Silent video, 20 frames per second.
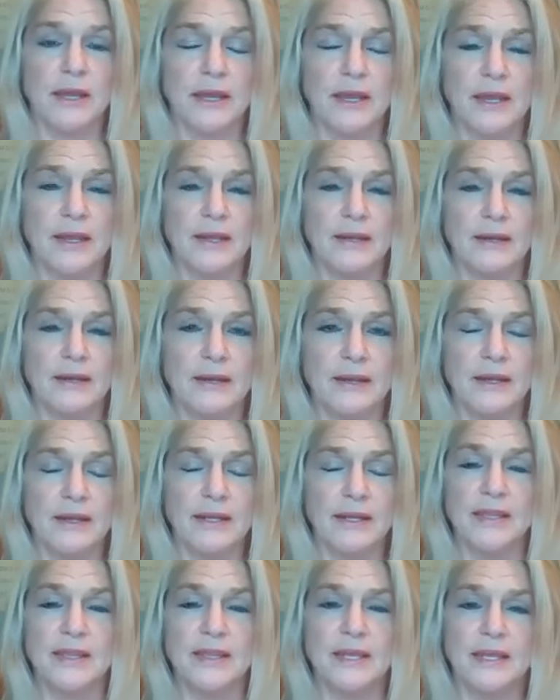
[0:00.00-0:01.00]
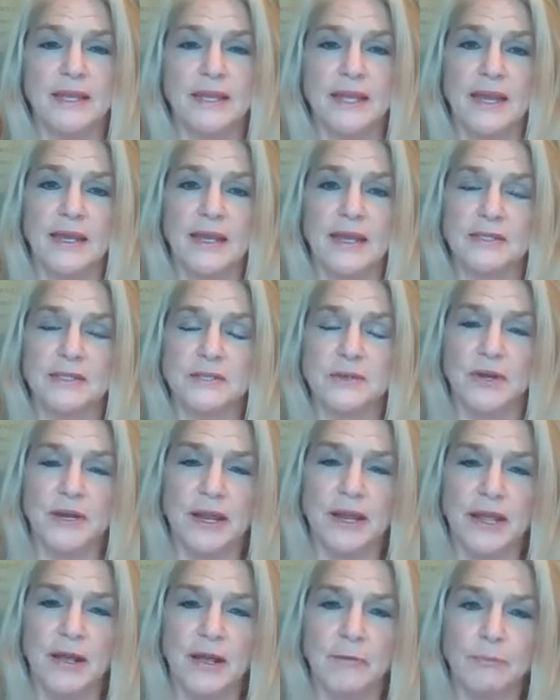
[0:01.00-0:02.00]
and anything that is going
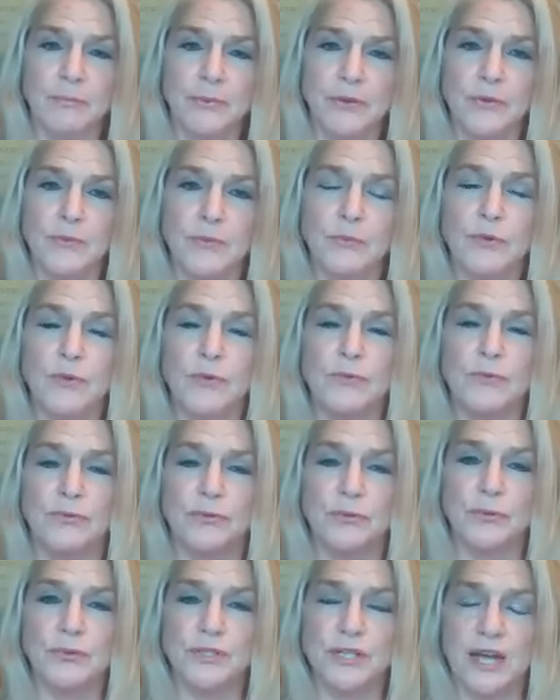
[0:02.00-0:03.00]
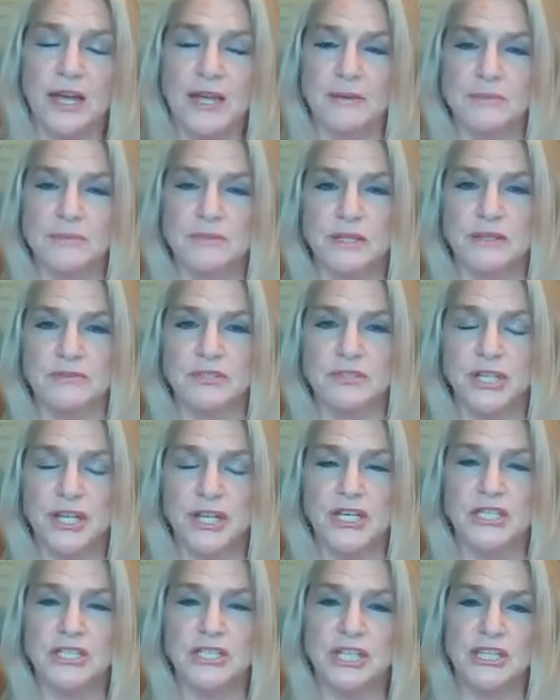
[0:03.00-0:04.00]
to help you move through times of
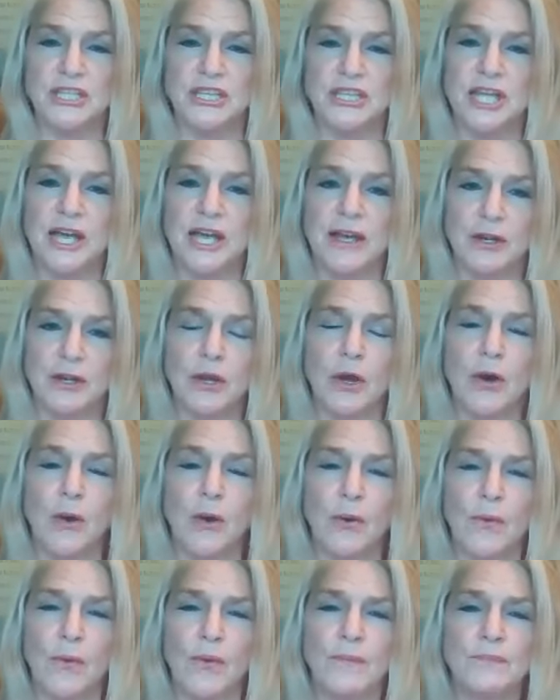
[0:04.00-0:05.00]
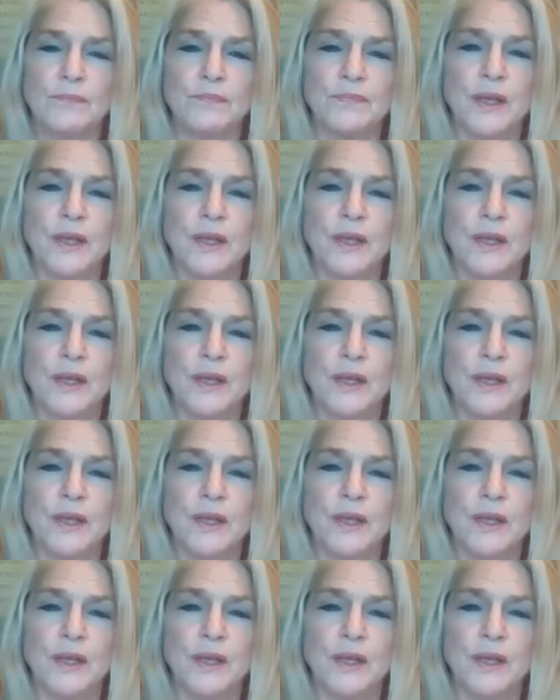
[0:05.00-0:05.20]
change and let go